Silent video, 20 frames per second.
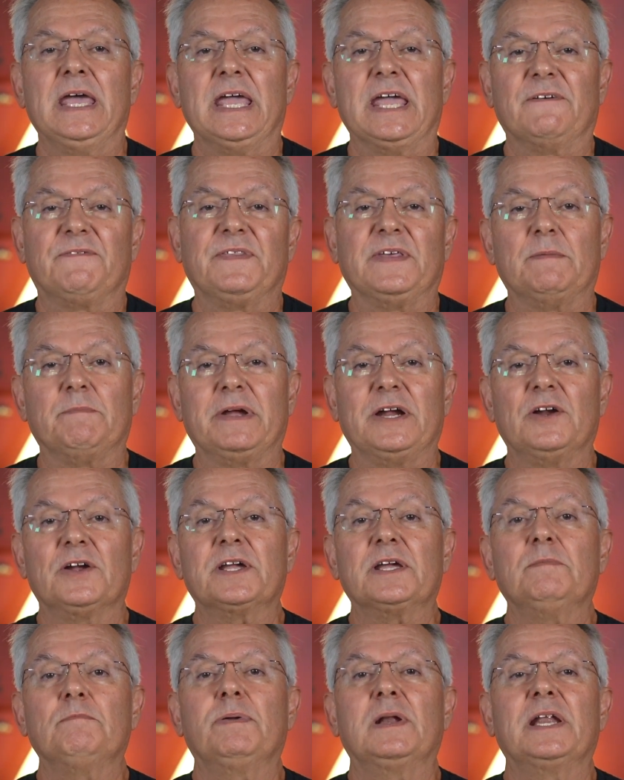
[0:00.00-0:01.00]
If the
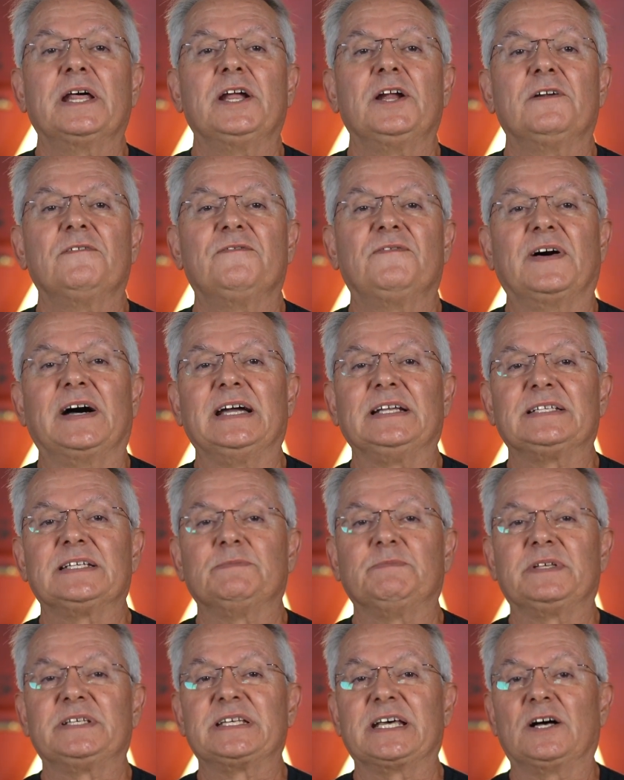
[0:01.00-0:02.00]
American player finds
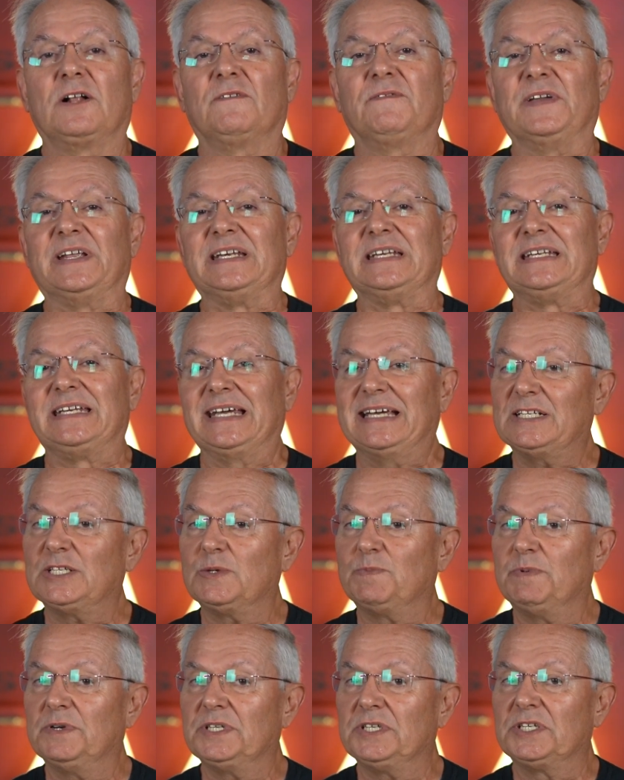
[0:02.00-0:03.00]
himself in
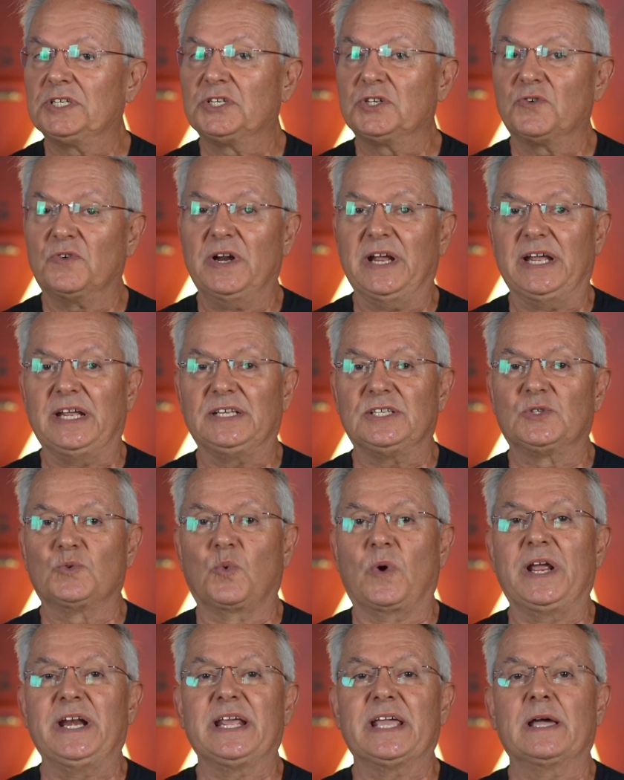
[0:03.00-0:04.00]
desperate straits
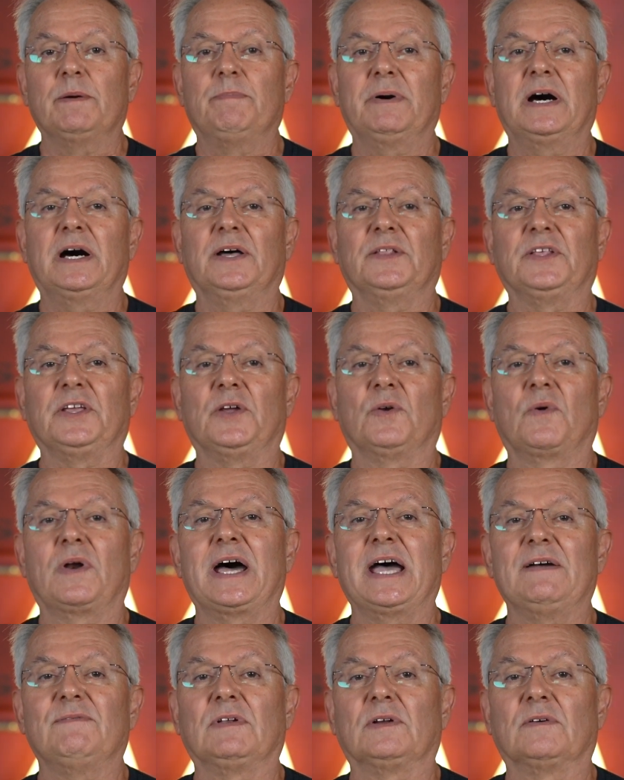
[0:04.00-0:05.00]
waiting upon the
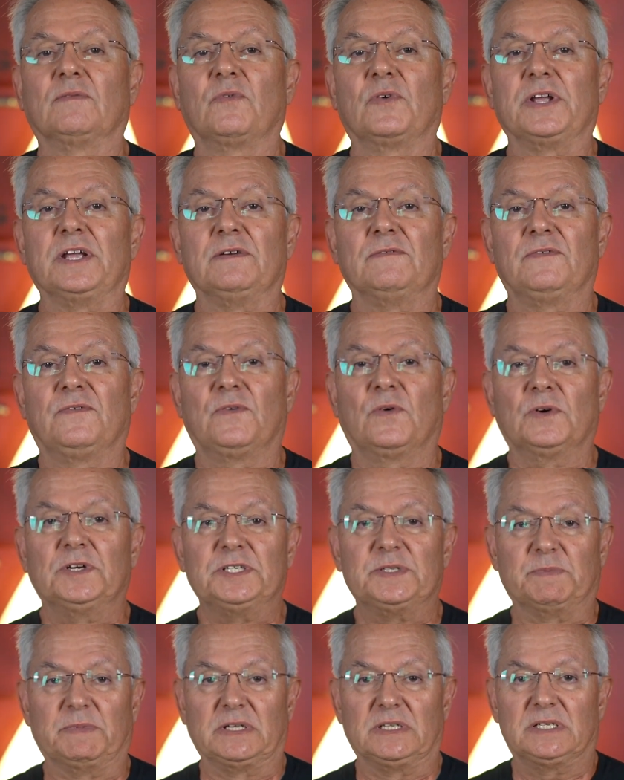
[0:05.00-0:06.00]
arrival of
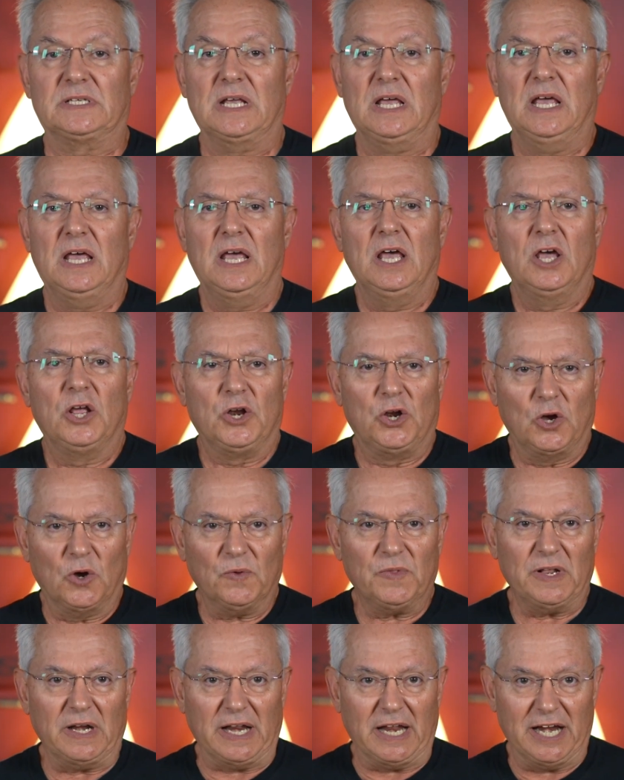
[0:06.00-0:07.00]
reinforcements,
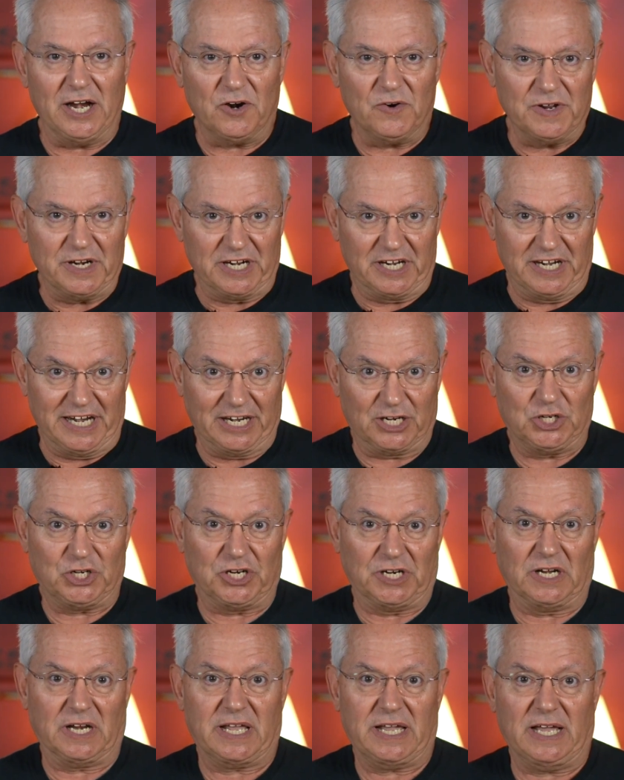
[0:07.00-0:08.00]
know that air
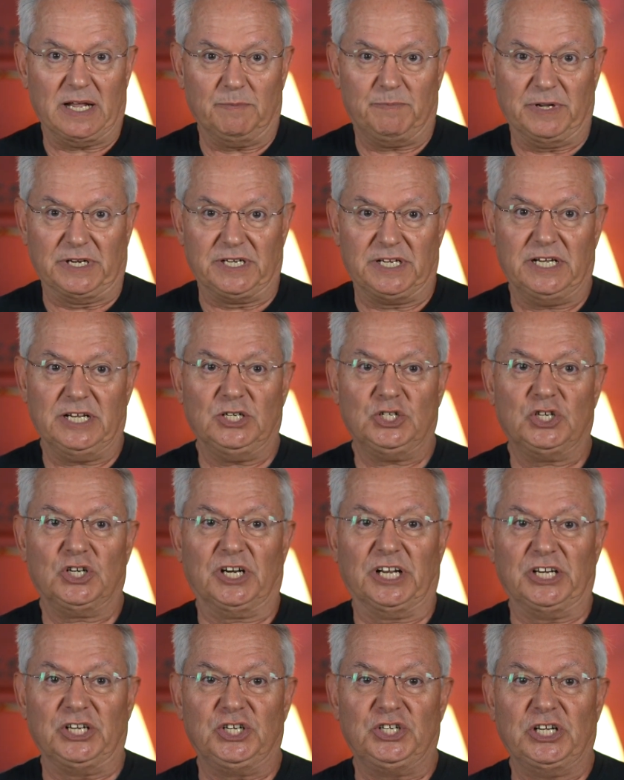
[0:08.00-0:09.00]
interdiction can
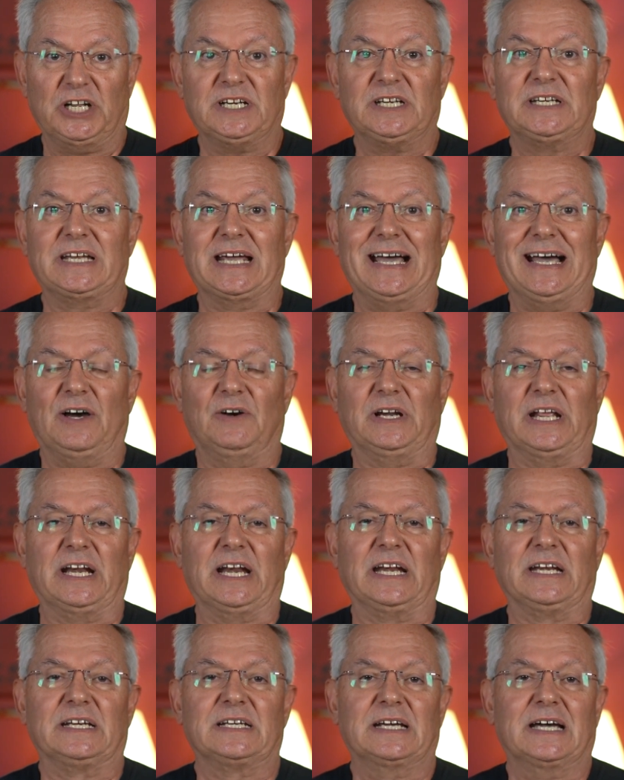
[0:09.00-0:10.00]
potentially shut down an
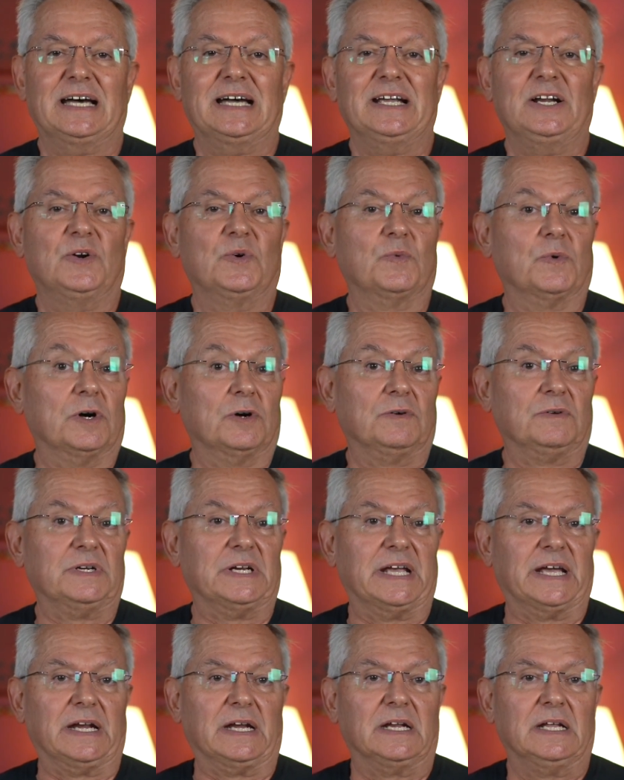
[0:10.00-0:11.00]
entire road
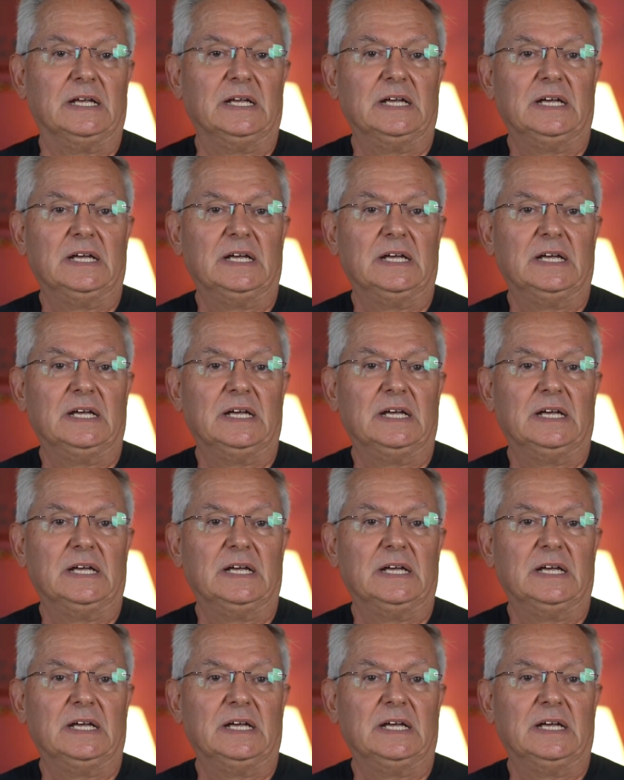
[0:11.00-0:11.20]
net.